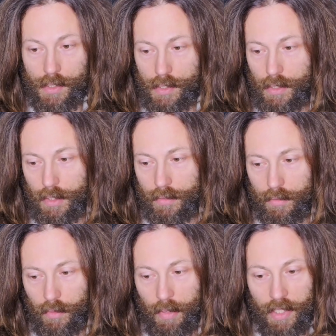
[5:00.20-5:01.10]
is that
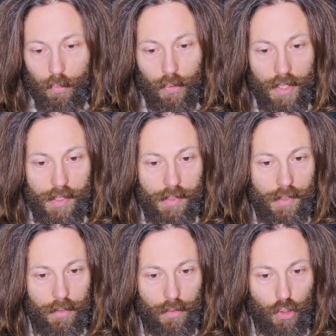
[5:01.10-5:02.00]
many
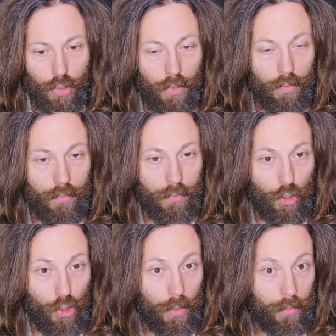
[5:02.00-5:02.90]
priests
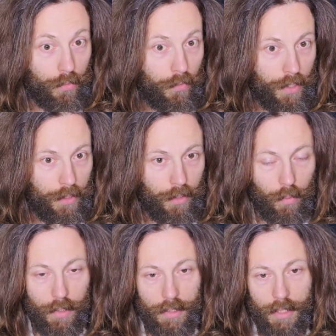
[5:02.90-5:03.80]
showed fear
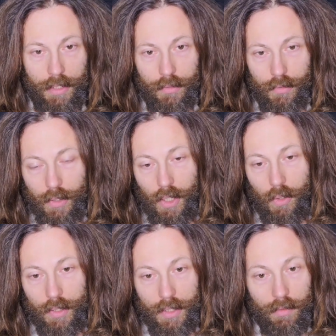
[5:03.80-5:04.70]
when they needed to
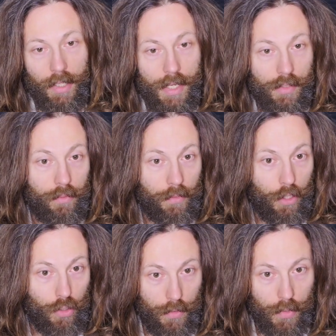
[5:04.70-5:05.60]
go and give last
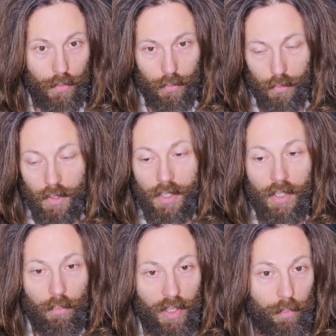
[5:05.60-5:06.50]
confessions to
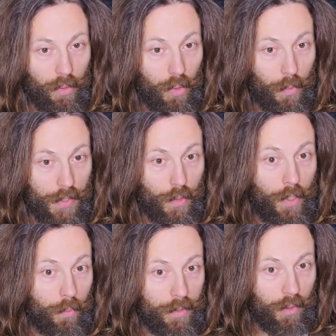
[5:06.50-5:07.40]
people who were
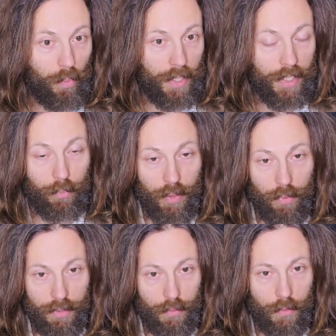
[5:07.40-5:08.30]
struck with the plague,
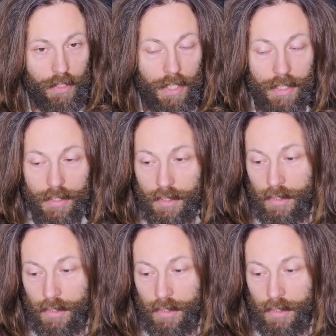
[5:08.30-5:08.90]
people that were dying.